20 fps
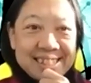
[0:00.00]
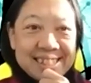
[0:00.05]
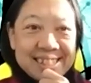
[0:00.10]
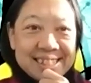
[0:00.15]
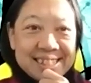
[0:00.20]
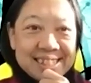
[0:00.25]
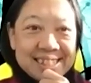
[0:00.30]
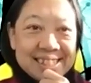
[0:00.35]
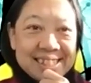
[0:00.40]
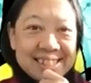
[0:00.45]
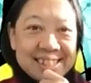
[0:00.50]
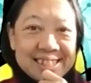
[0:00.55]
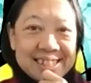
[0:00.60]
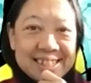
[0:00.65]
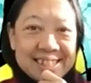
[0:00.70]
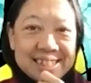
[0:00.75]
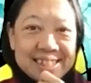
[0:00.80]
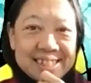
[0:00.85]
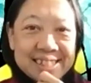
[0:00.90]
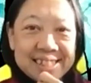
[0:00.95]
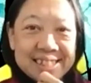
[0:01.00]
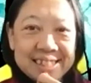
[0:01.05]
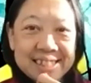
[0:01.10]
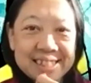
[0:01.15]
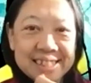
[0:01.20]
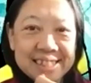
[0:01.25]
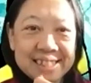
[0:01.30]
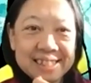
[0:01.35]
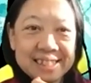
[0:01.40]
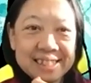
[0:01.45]

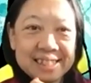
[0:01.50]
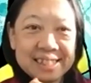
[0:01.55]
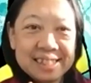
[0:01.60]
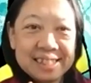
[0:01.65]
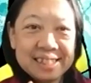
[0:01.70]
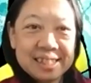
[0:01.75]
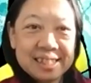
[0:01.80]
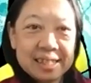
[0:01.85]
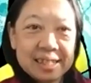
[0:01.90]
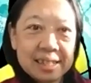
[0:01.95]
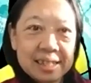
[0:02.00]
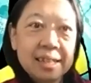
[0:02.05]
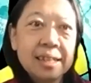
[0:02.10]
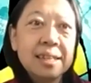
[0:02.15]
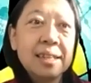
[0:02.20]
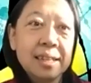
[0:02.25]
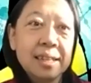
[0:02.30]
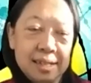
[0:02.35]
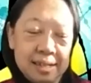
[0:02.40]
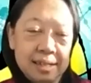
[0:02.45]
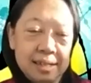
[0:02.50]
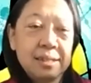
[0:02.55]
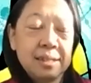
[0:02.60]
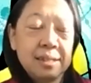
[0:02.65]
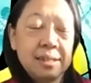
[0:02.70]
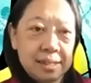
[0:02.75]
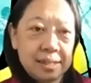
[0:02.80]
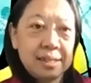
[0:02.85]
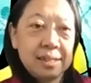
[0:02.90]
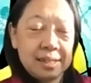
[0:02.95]

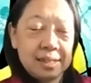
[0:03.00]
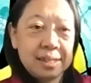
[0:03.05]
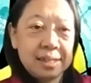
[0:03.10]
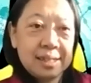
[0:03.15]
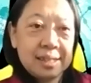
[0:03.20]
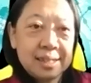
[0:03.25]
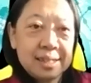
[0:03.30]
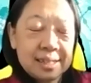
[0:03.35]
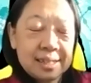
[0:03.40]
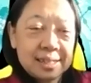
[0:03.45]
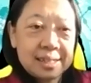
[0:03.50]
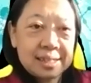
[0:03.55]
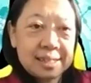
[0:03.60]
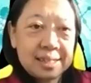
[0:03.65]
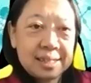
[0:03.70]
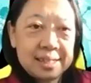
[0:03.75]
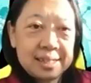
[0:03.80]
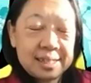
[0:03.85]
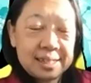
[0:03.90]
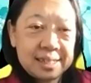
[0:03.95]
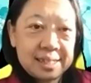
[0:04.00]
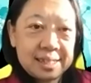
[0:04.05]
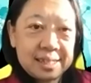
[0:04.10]
[no speech]